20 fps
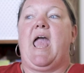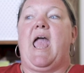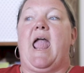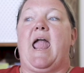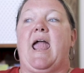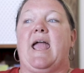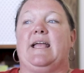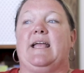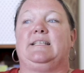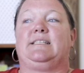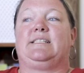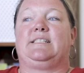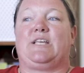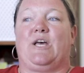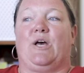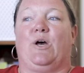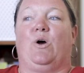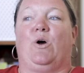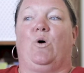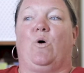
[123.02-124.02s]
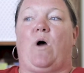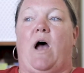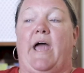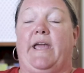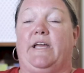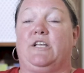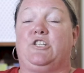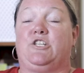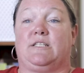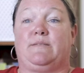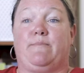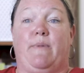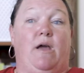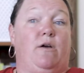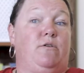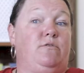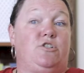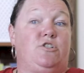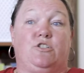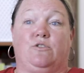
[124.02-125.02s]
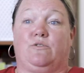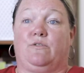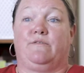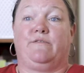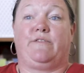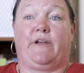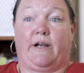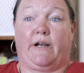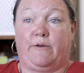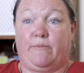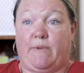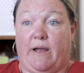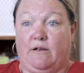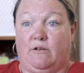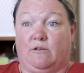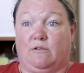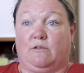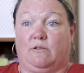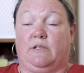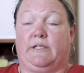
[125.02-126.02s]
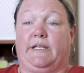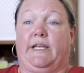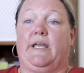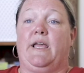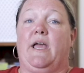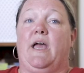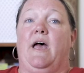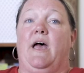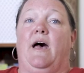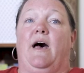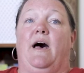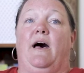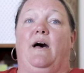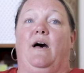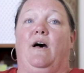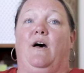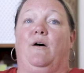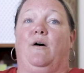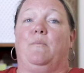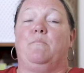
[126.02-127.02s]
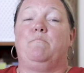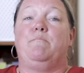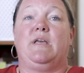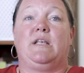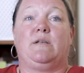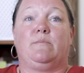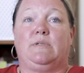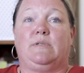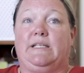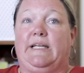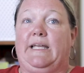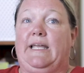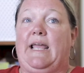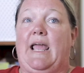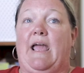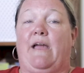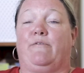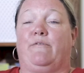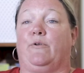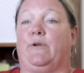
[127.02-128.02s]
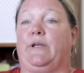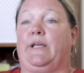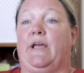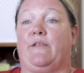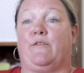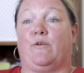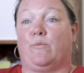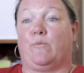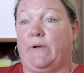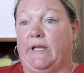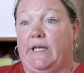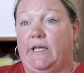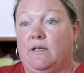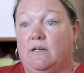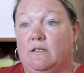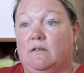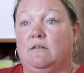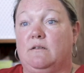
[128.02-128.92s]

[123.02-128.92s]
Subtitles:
And so I adjust my own children very regularly, minimally every other week.